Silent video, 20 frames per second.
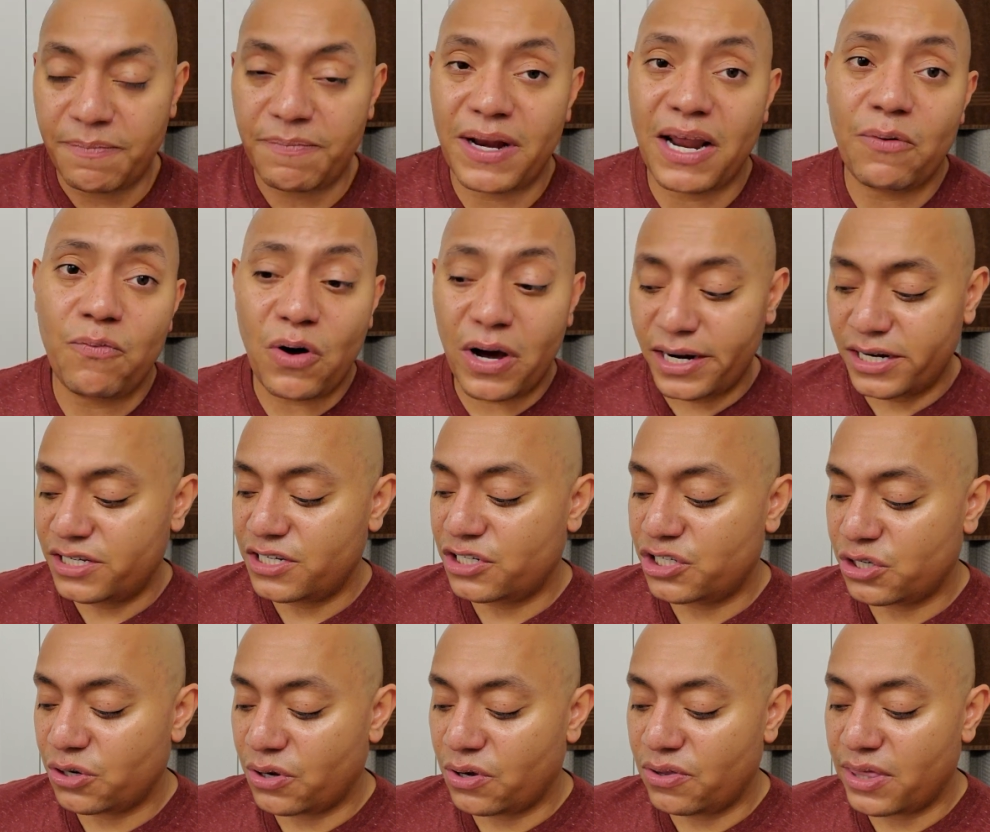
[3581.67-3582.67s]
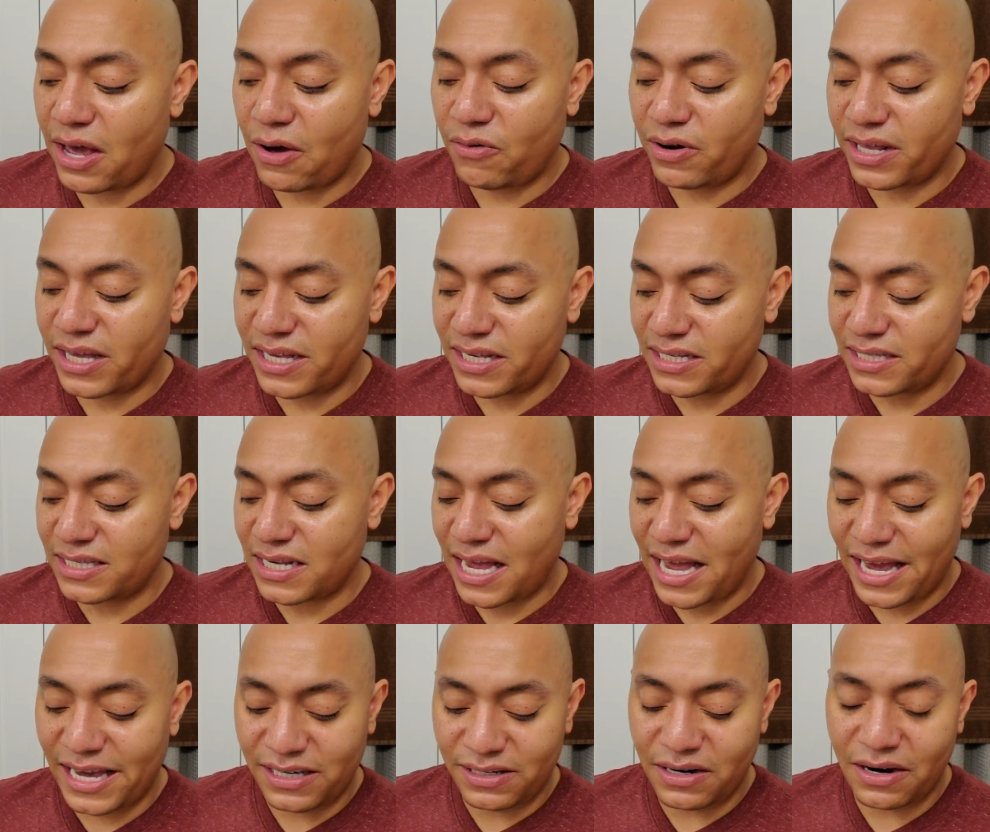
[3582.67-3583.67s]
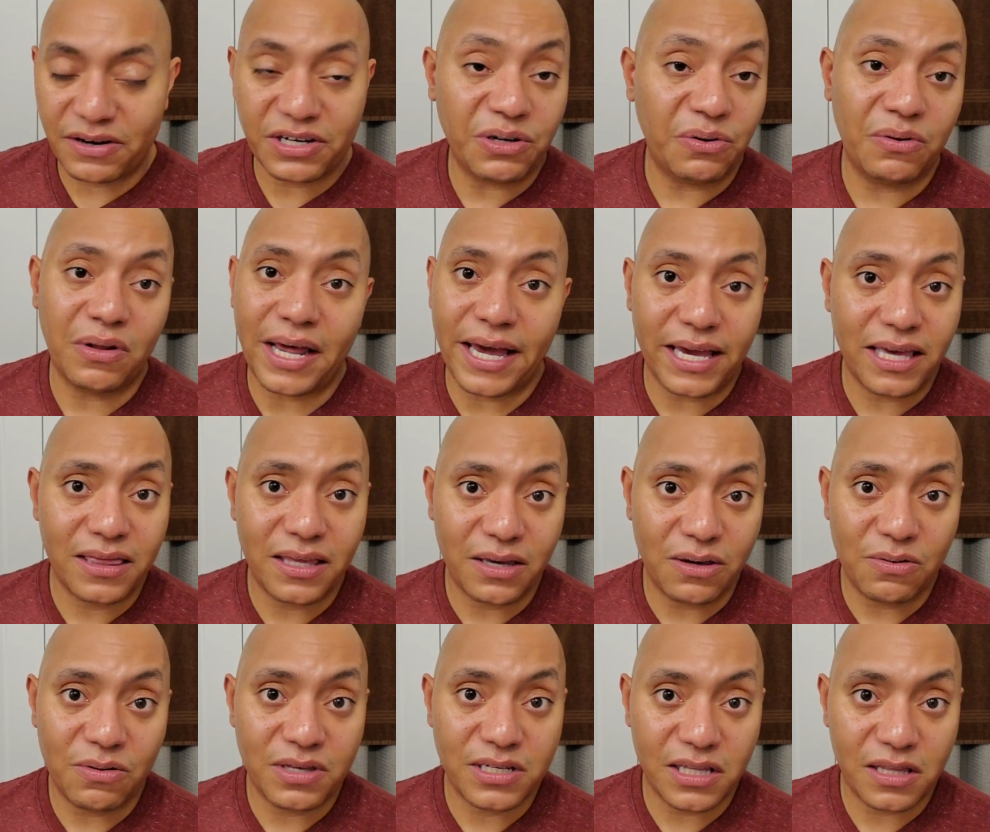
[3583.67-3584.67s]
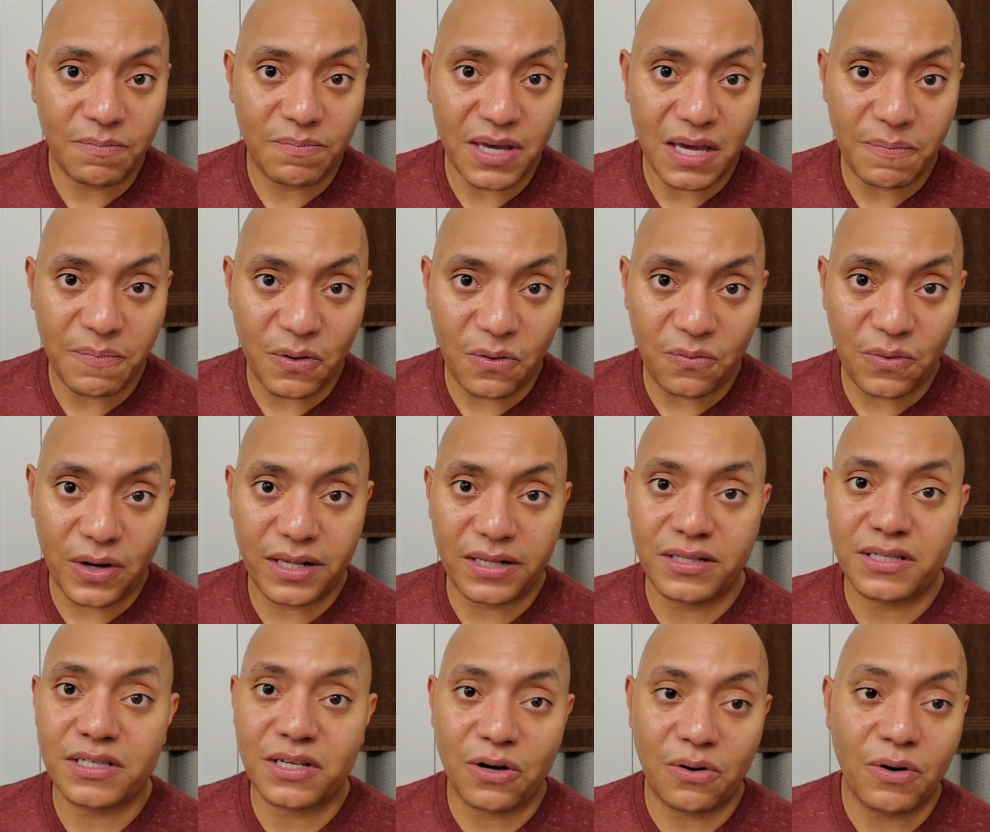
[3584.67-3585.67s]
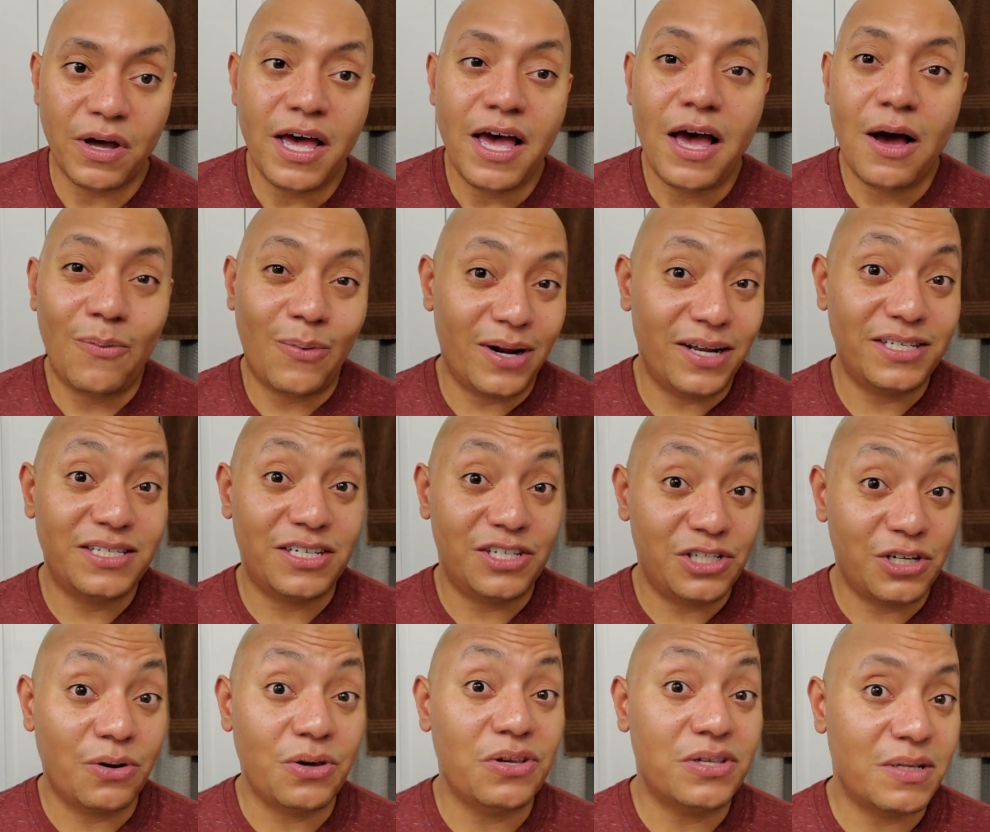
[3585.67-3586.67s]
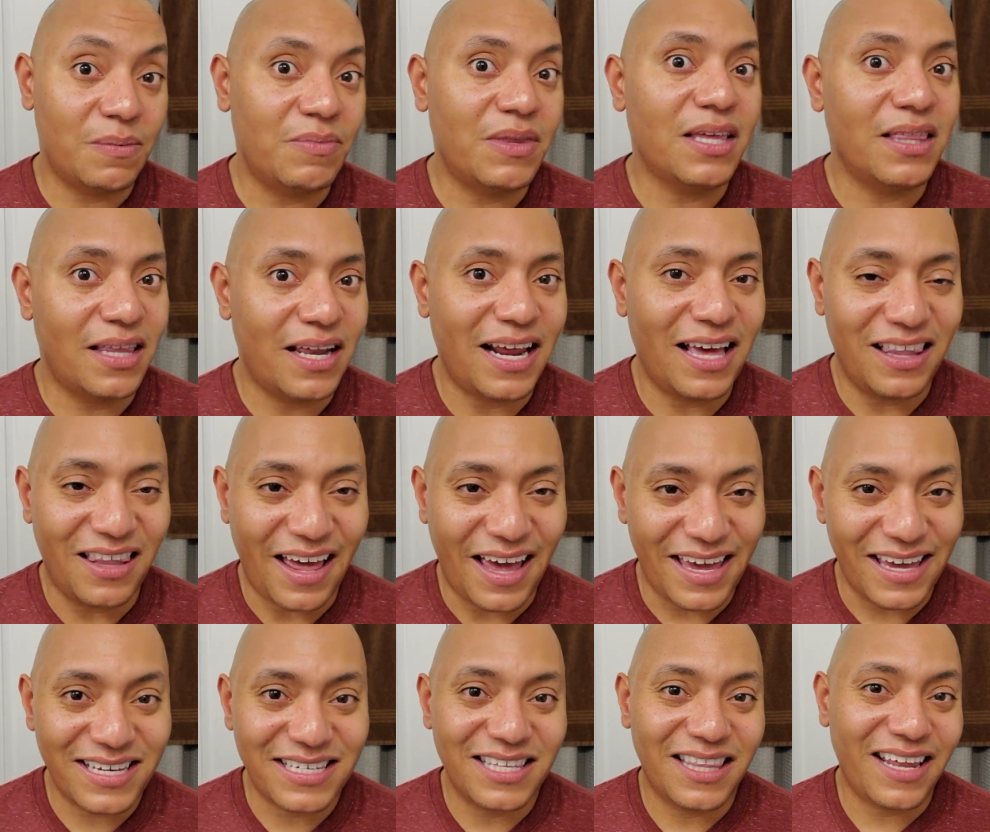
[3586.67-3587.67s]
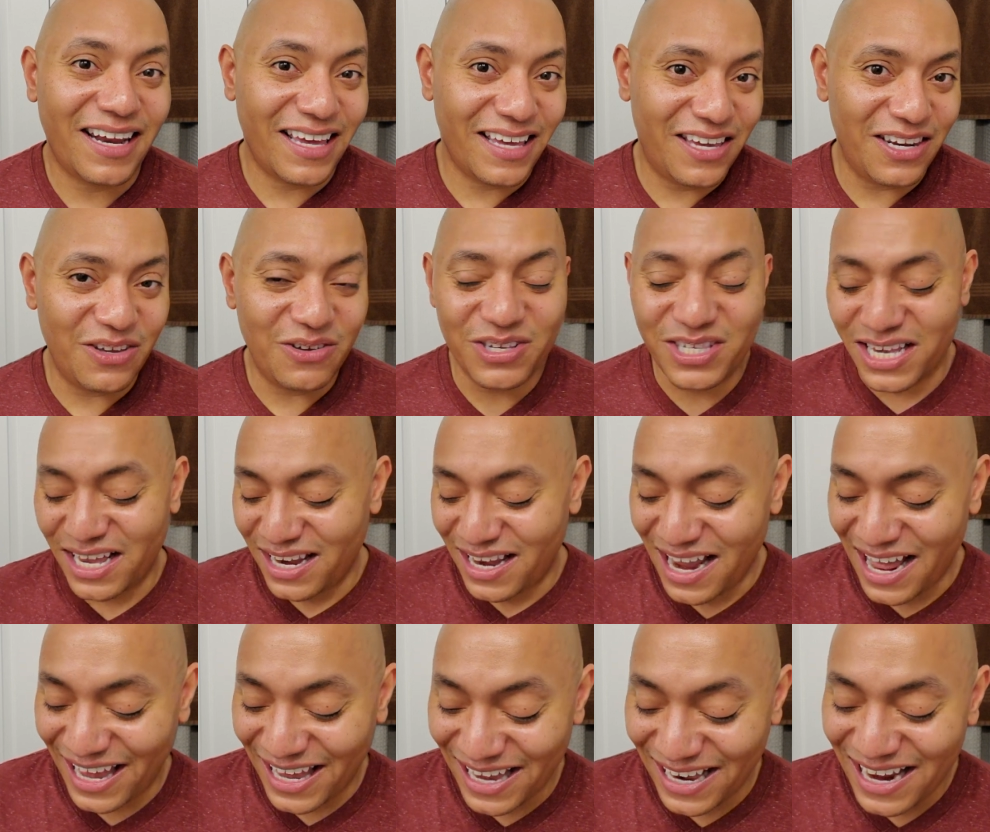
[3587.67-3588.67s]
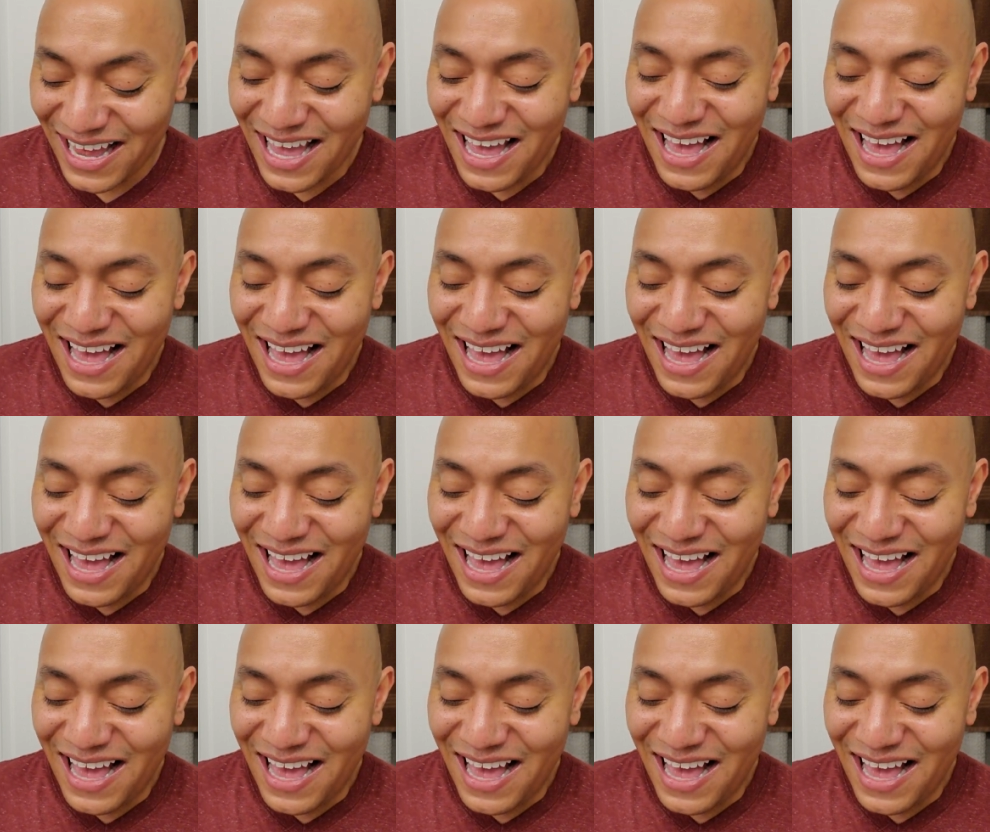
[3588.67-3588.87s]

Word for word: But I wanted to show you that one because I don't like the Youth to the People one, so wanted to show you something that I liked that I could use at night.